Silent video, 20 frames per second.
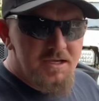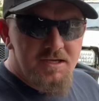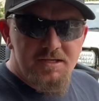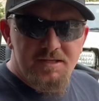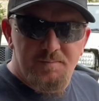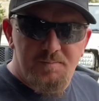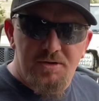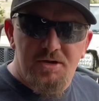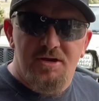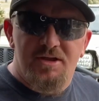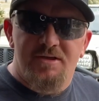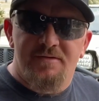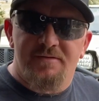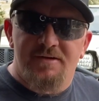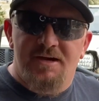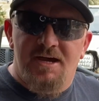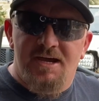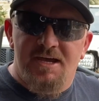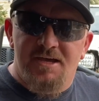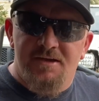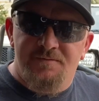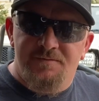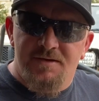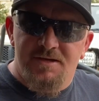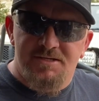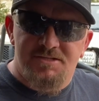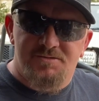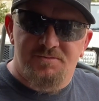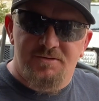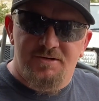the beauty of an
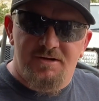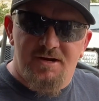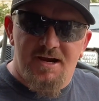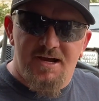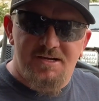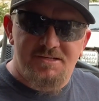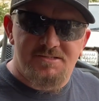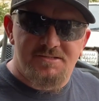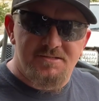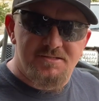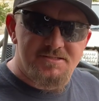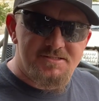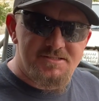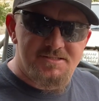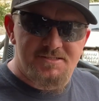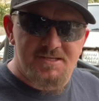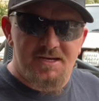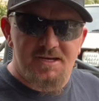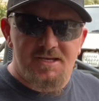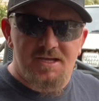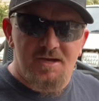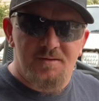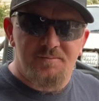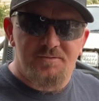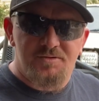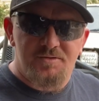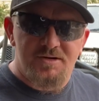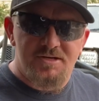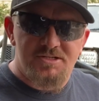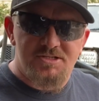IFS rear axle is it's gonna come
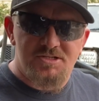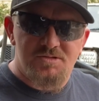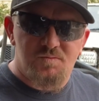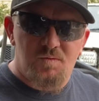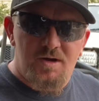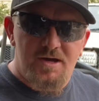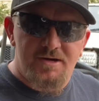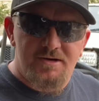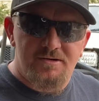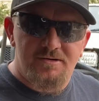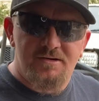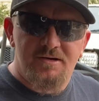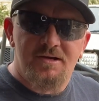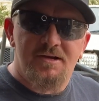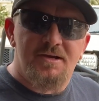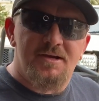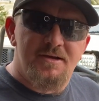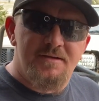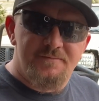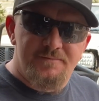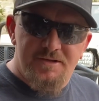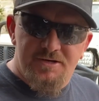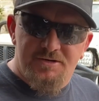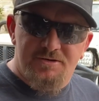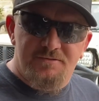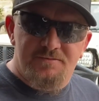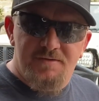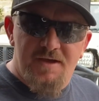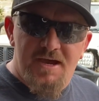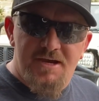3 inches wider than
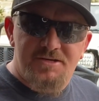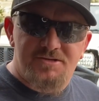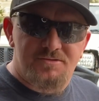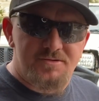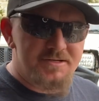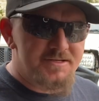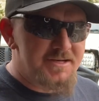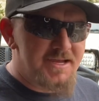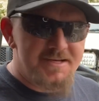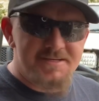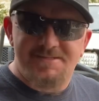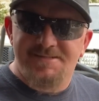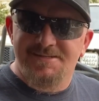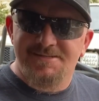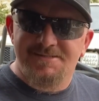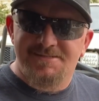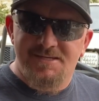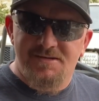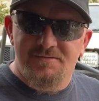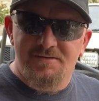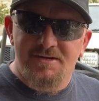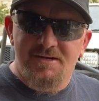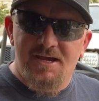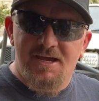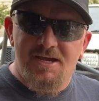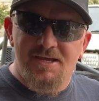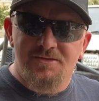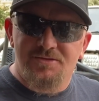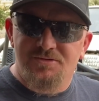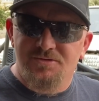your factory
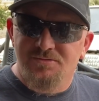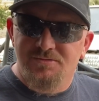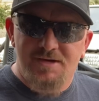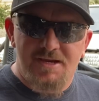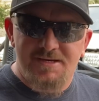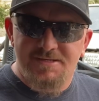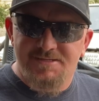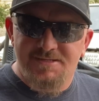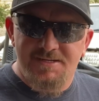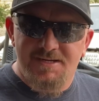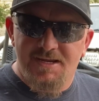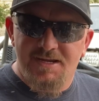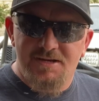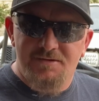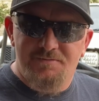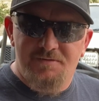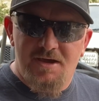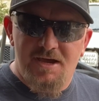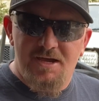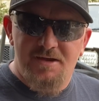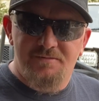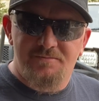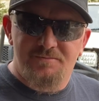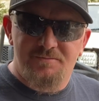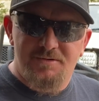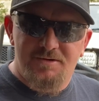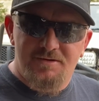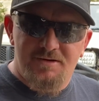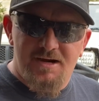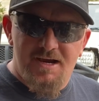1979 through 1985 rear